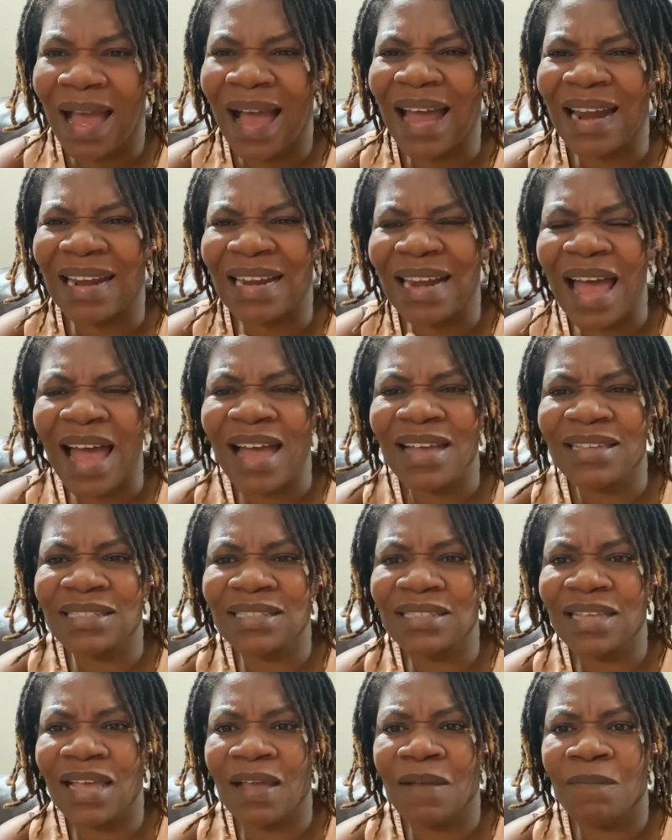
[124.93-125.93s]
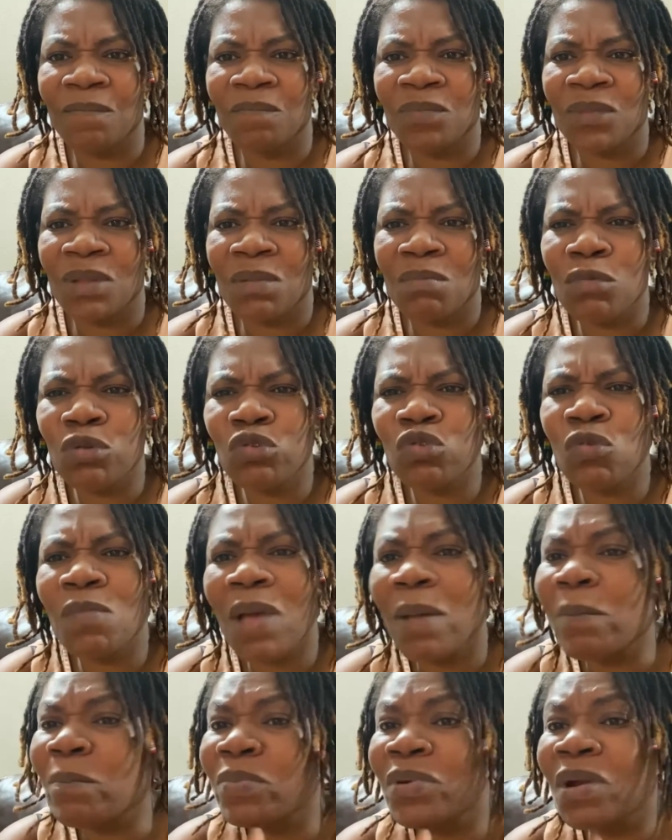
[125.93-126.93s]
And now, say, Miss
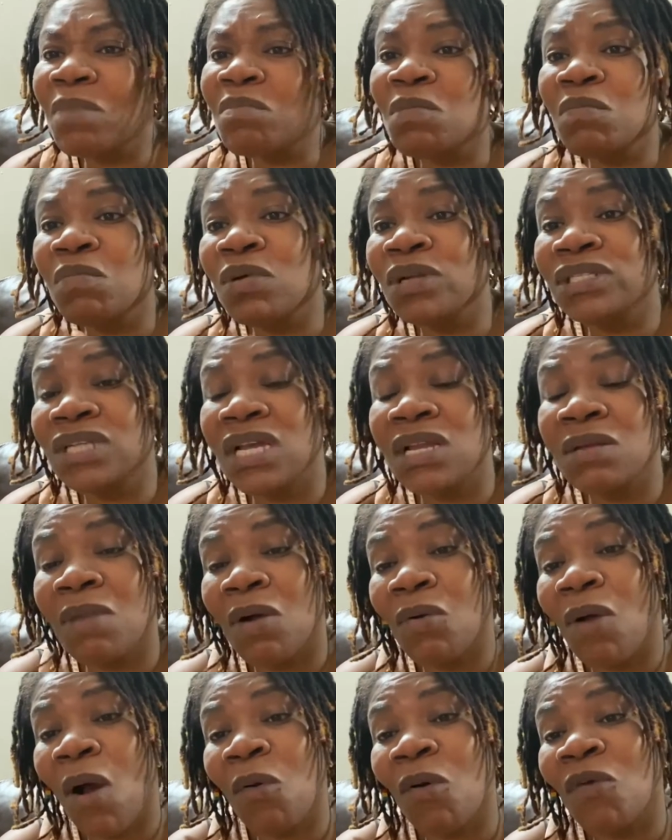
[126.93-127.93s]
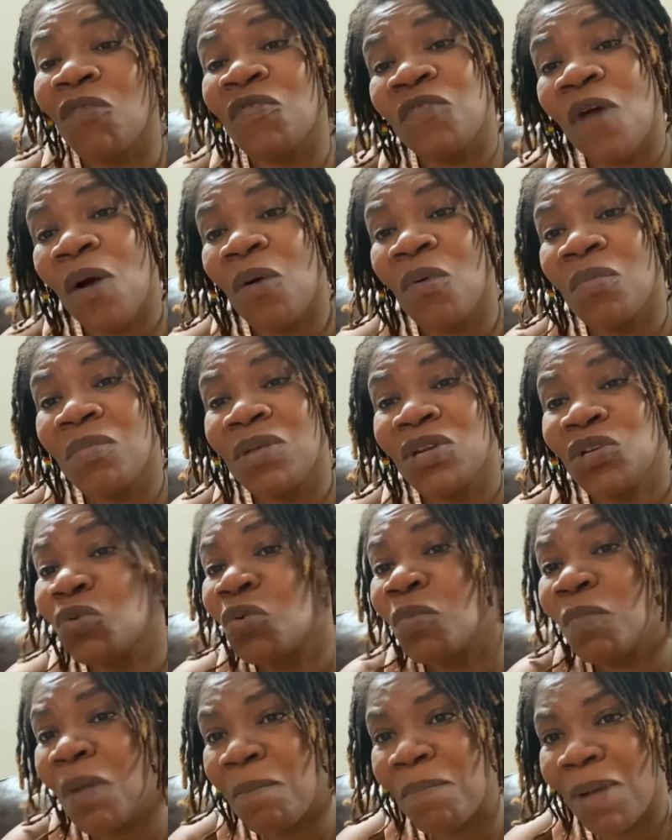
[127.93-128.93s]
Mab Brimming, Bujay, and my uncle found me do
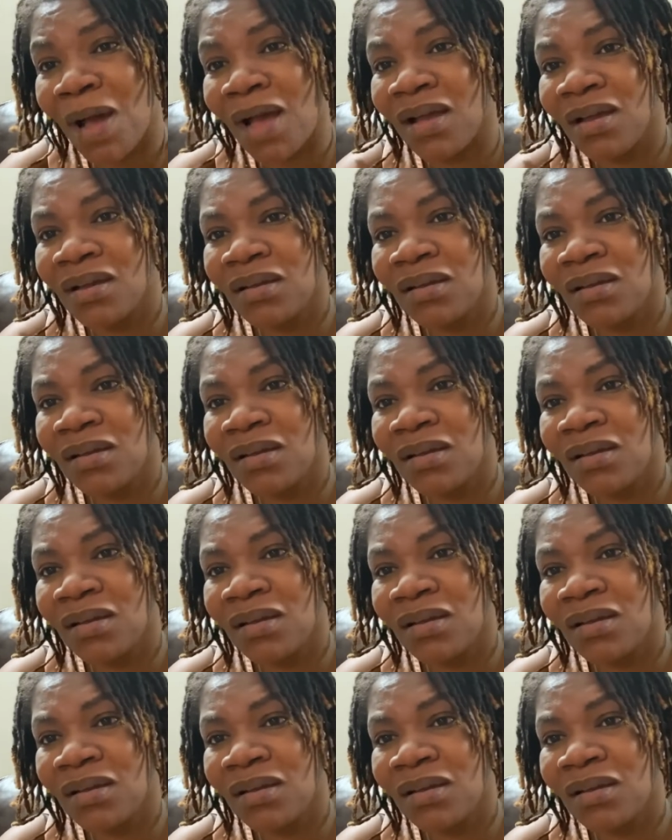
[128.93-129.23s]
beba.